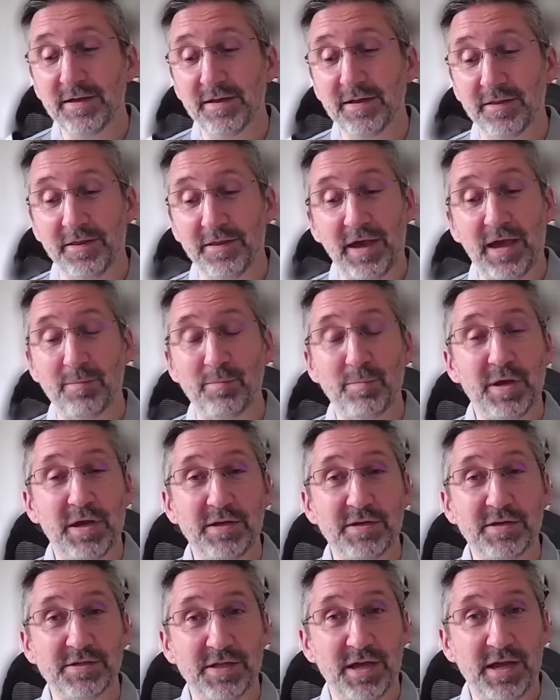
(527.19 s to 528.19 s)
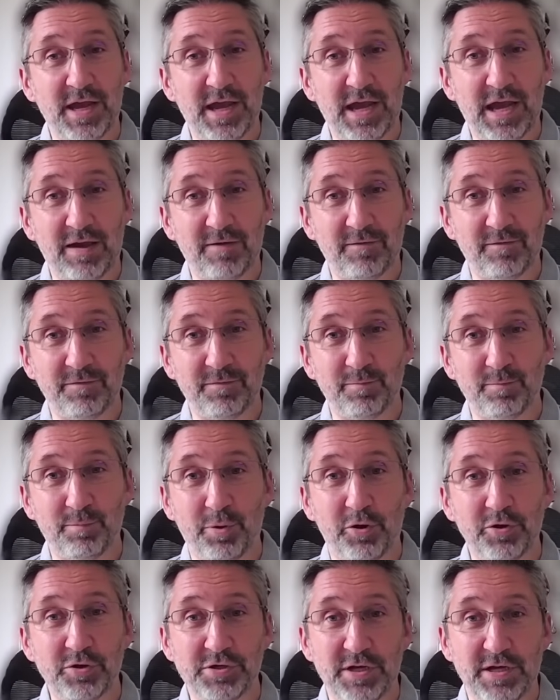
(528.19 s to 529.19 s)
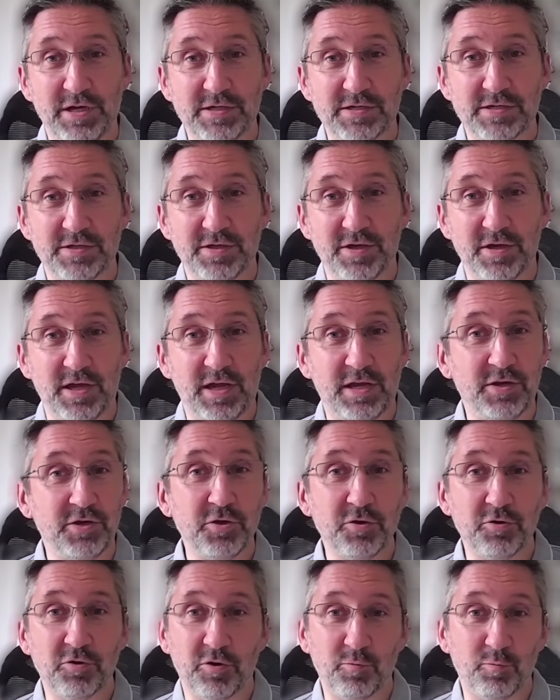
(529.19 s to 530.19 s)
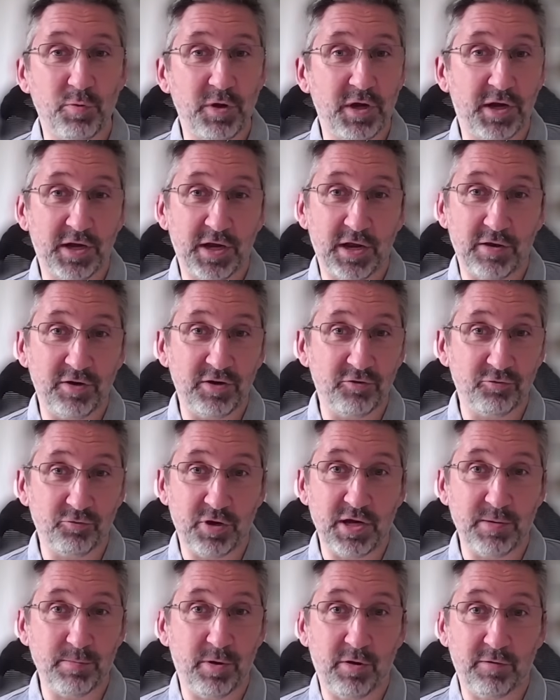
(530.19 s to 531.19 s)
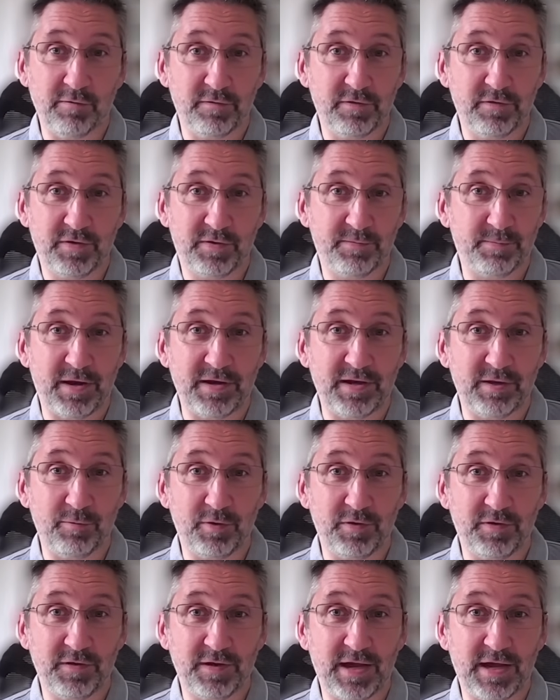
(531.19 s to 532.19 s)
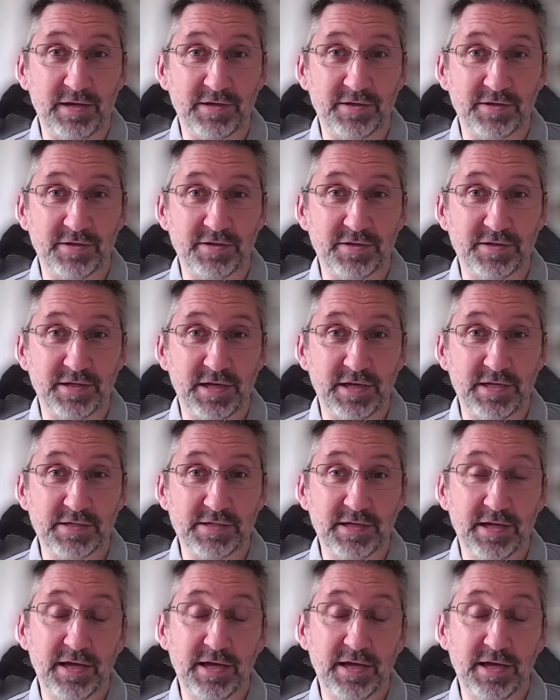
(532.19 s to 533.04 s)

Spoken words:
That means they have budgets that in Europe we could only dream of for spending with the agencies.